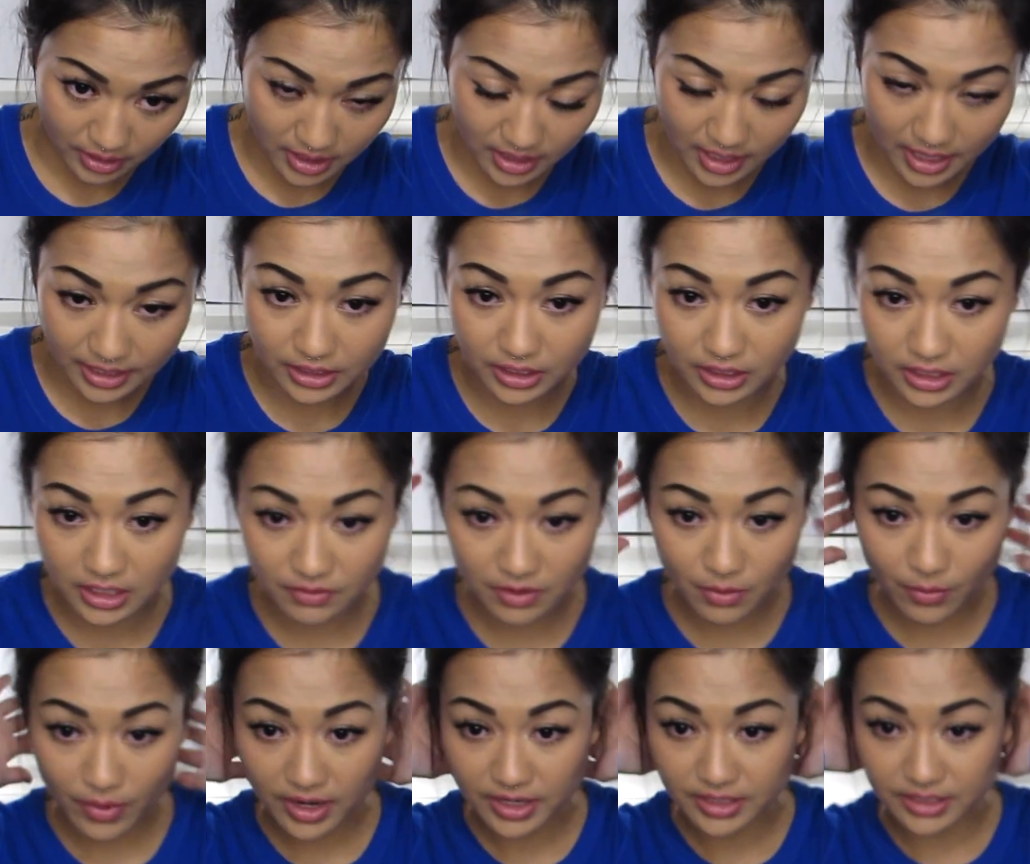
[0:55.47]
And I couldn't even
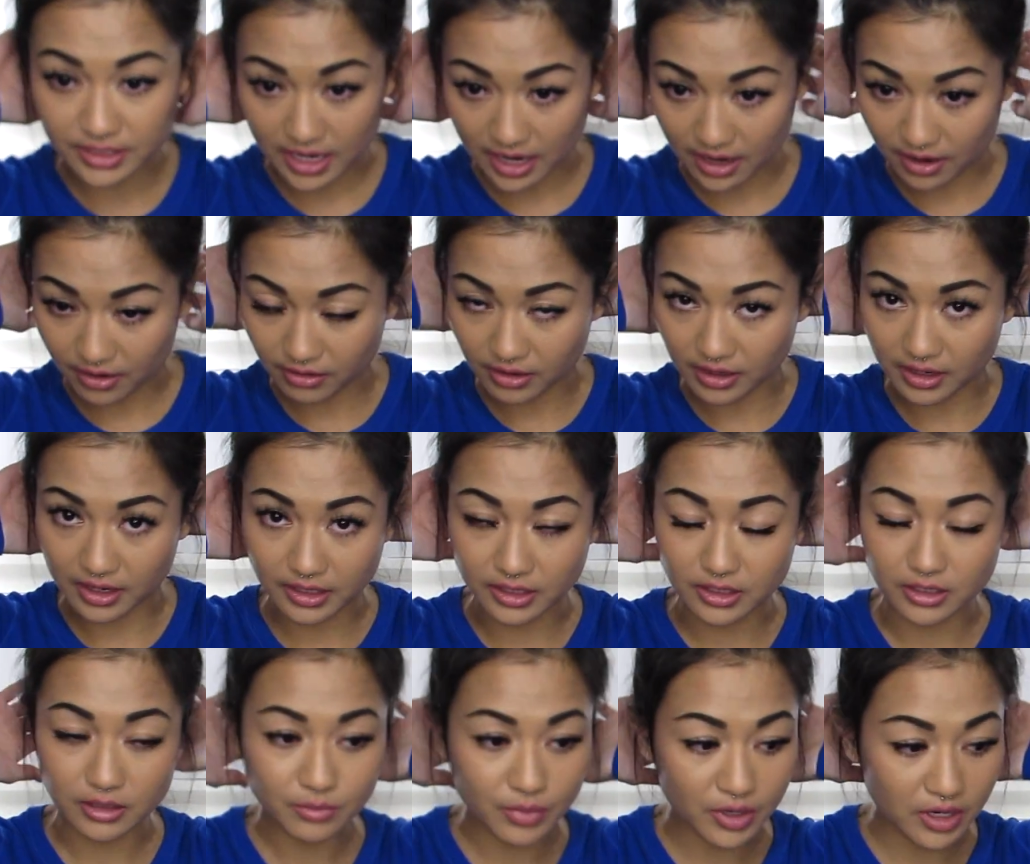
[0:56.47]
wear it down and I couldn't